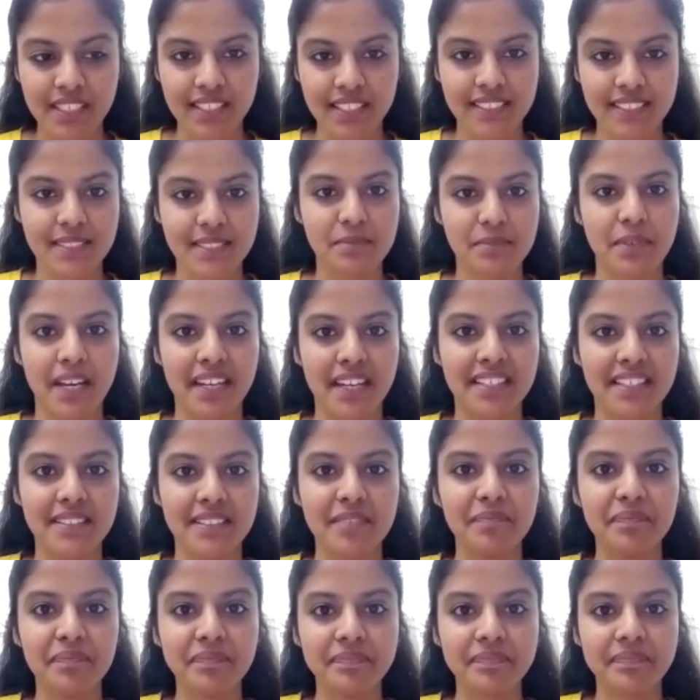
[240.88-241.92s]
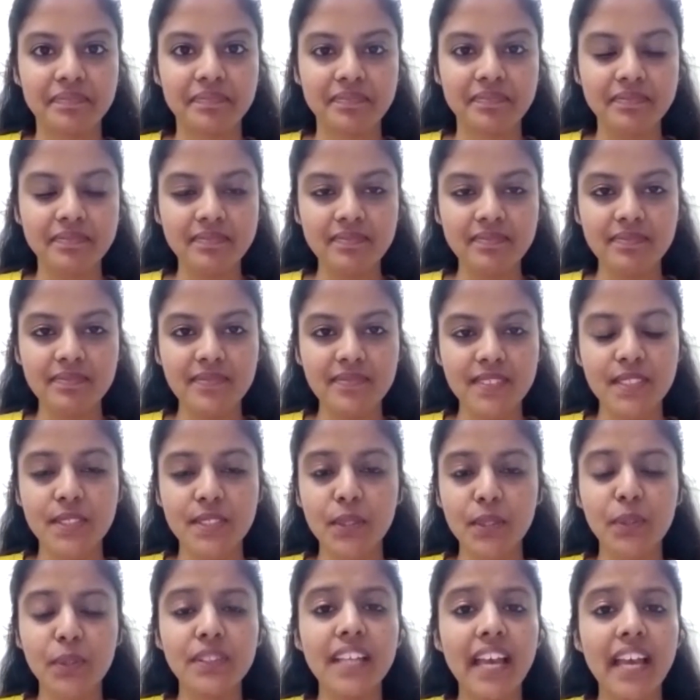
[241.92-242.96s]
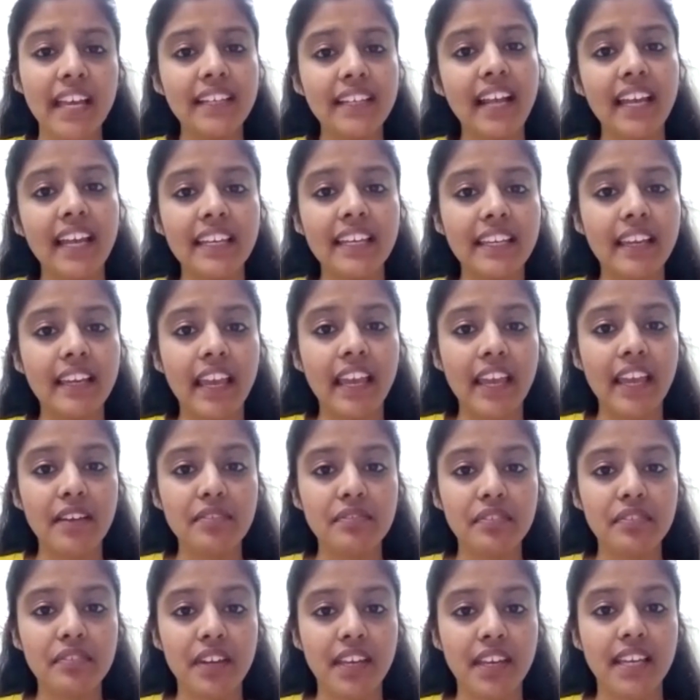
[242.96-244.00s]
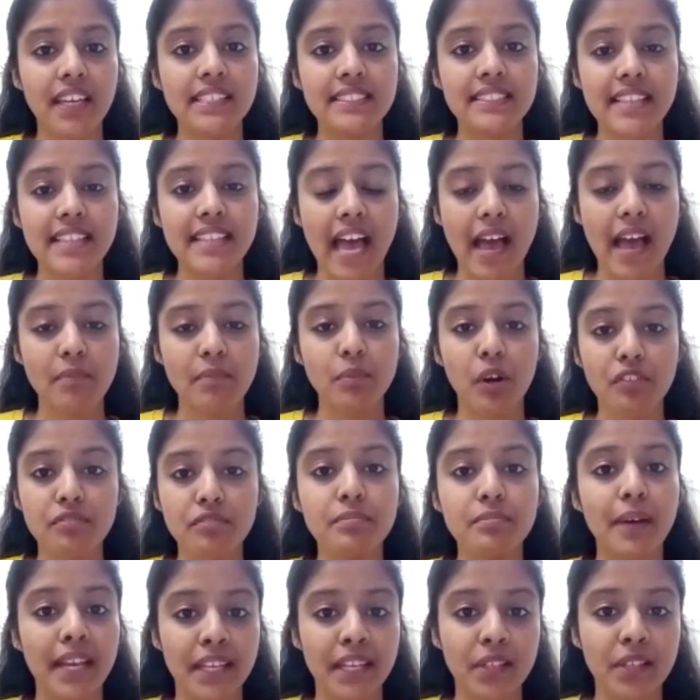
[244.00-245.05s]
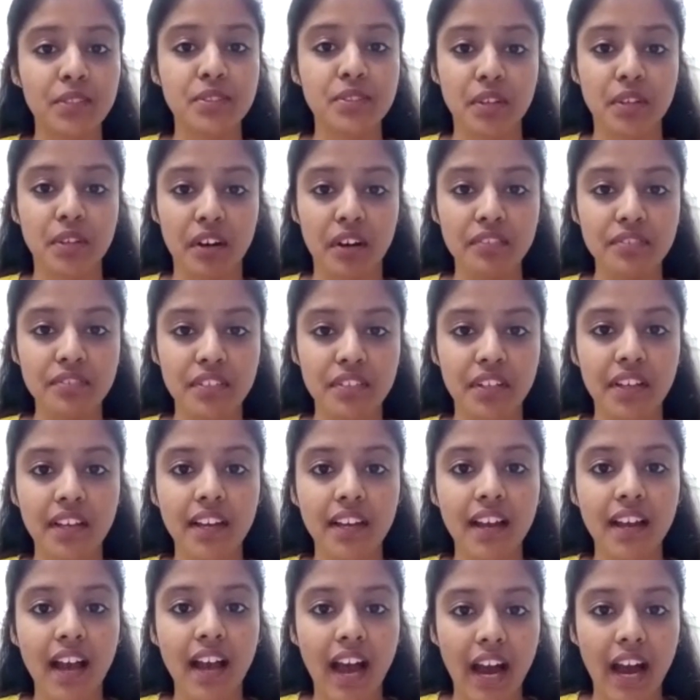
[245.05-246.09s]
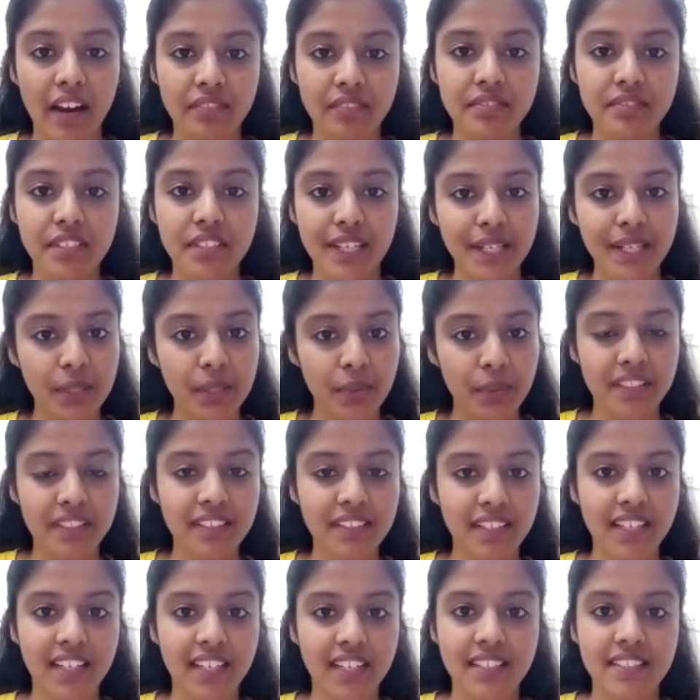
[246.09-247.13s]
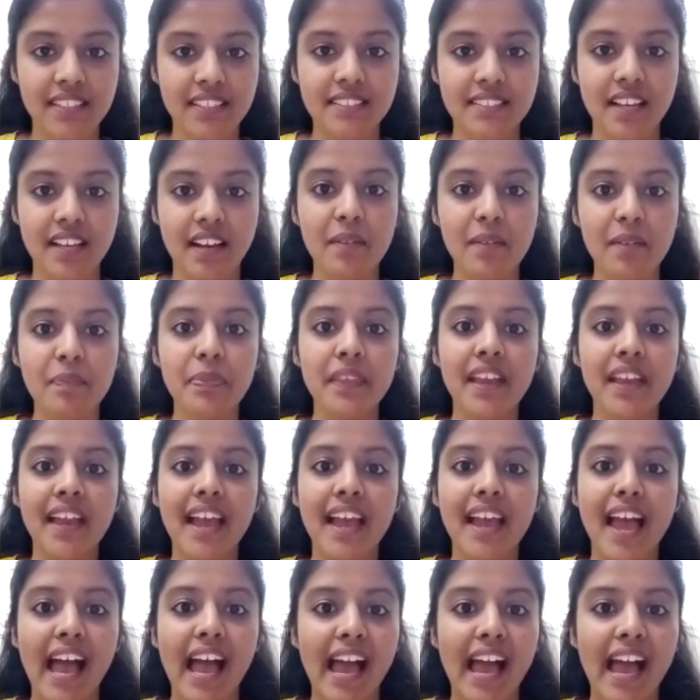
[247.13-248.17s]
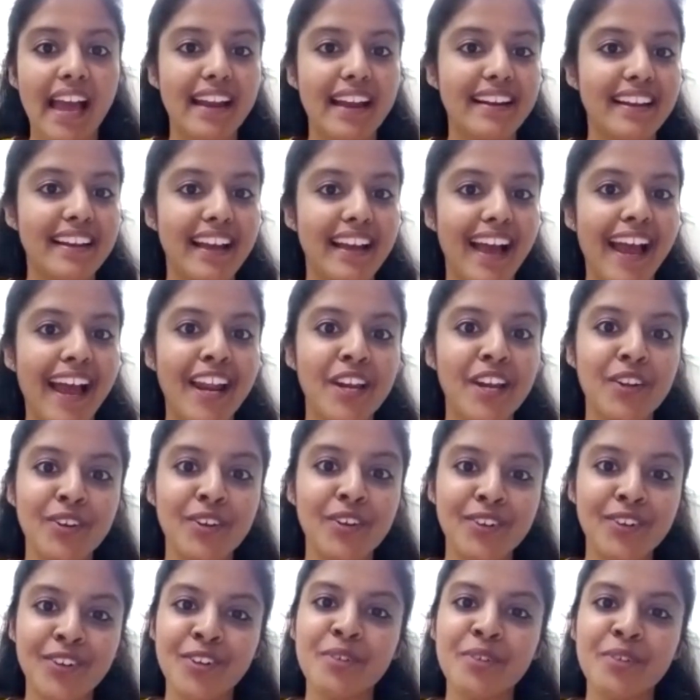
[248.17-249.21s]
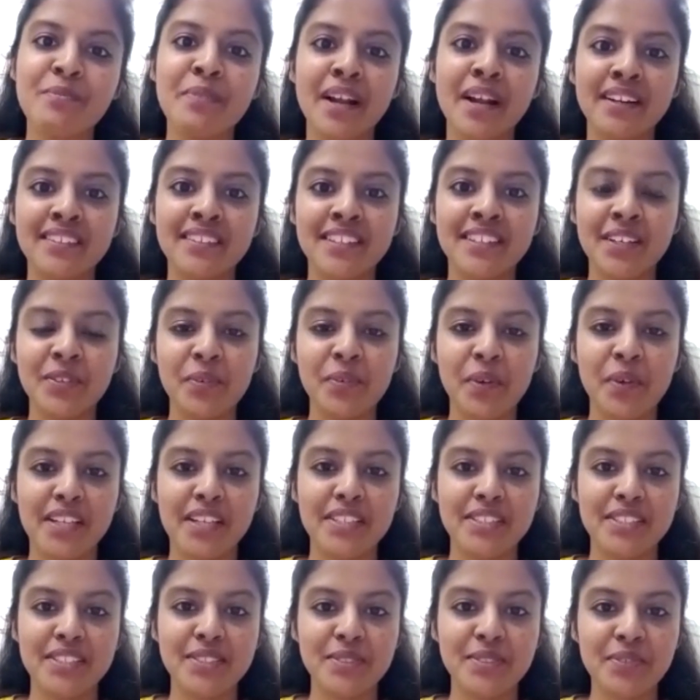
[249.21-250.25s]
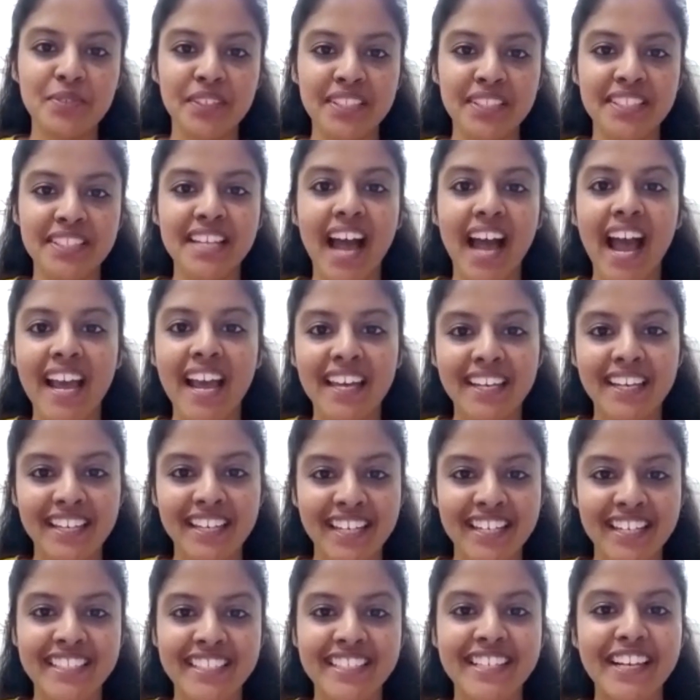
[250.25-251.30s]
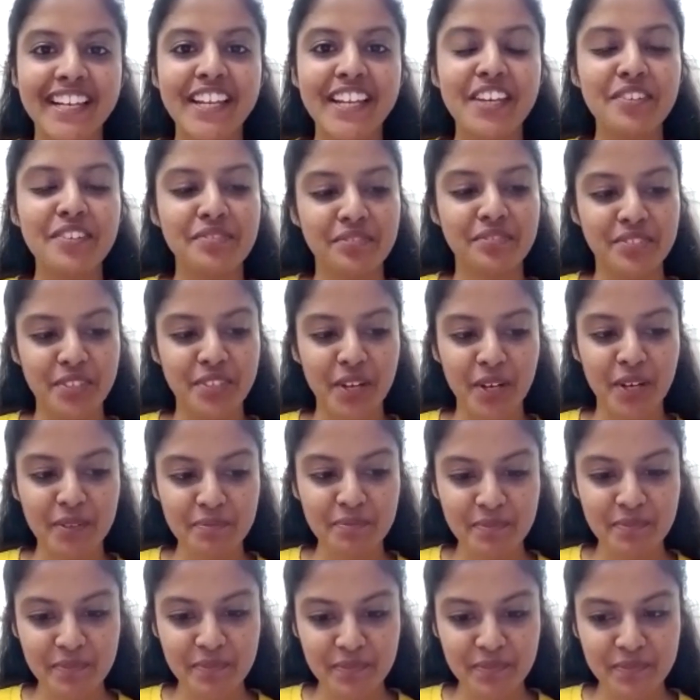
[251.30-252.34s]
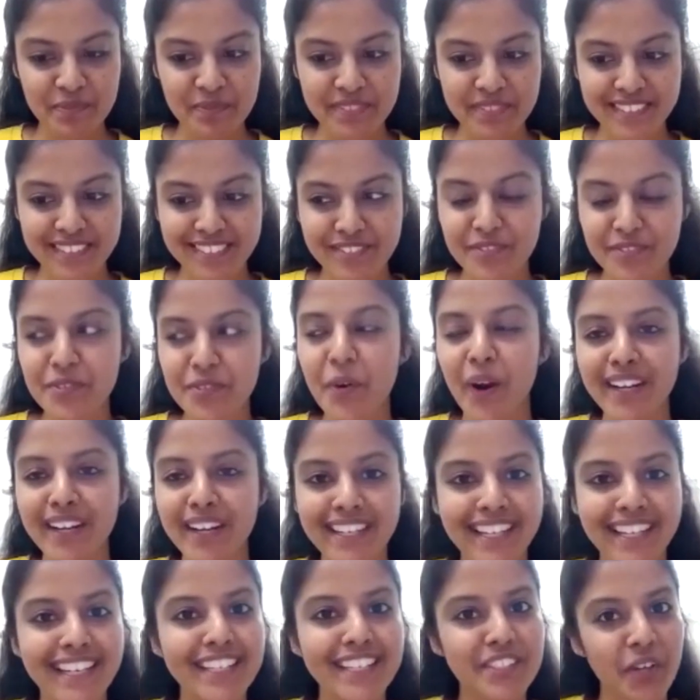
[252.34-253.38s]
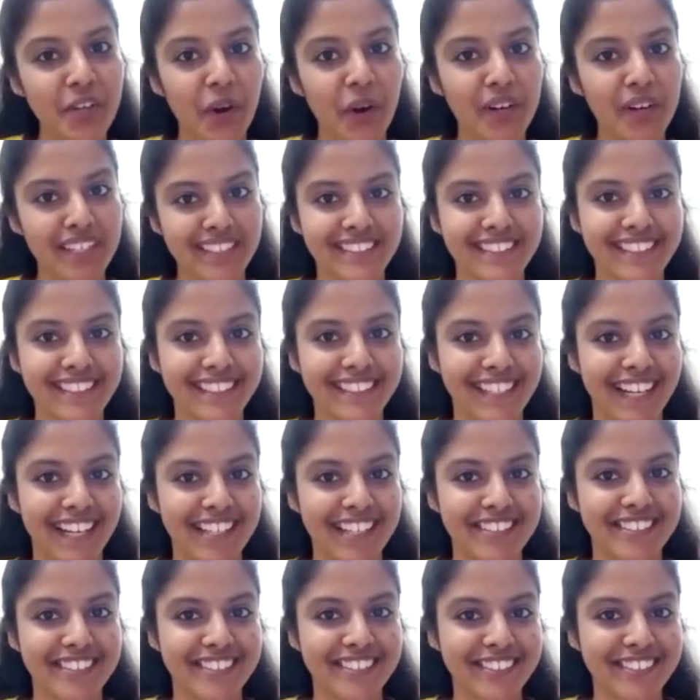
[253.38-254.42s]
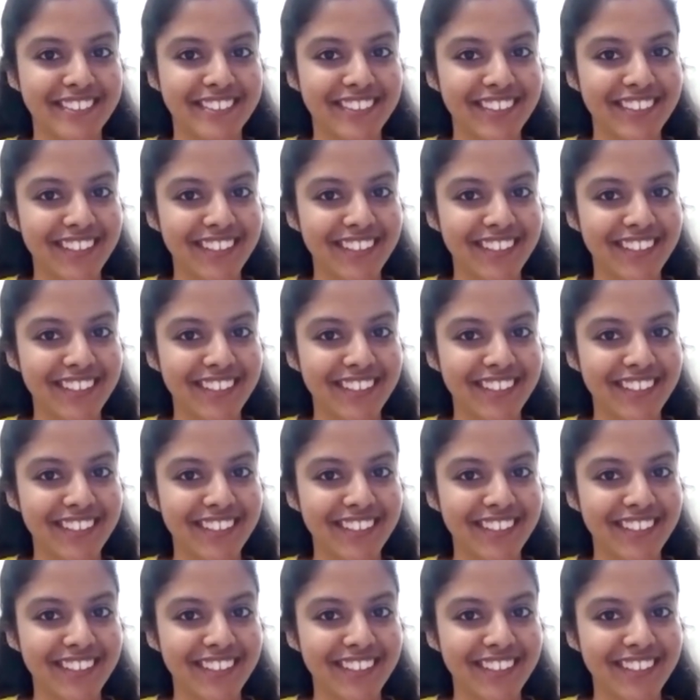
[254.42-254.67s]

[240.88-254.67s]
in his mind so That's then i gave exam of microsoft after okay. doing the Renaissance and I don't know, but the questions were directly from what he taught in the class.